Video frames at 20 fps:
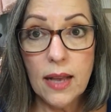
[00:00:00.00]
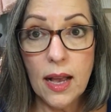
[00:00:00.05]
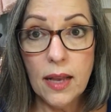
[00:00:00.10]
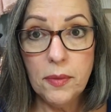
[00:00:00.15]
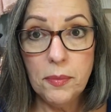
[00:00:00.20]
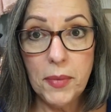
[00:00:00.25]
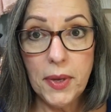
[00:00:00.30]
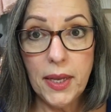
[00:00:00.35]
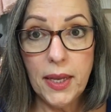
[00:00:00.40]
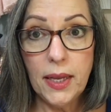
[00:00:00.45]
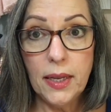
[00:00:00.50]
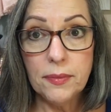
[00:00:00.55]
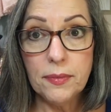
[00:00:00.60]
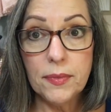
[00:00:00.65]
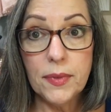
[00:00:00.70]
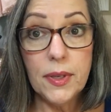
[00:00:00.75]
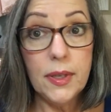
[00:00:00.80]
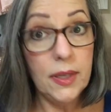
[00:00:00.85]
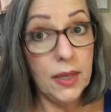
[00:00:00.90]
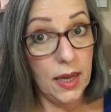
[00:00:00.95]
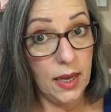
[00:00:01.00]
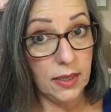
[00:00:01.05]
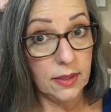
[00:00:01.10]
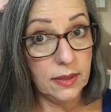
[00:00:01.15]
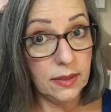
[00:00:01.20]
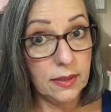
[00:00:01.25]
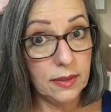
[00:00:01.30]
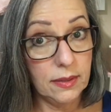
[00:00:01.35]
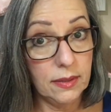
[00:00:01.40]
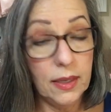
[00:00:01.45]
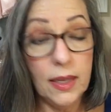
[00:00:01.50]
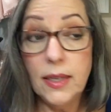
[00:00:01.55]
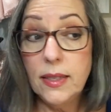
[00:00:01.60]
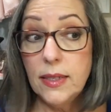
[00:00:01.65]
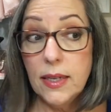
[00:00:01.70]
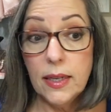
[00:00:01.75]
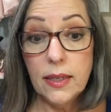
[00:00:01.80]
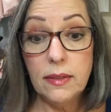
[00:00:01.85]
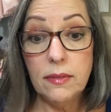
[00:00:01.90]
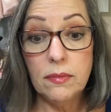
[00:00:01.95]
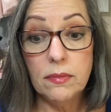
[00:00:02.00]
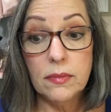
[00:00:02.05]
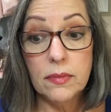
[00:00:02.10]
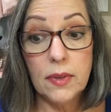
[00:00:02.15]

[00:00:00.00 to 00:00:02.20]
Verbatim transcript: on me? Yes, it did.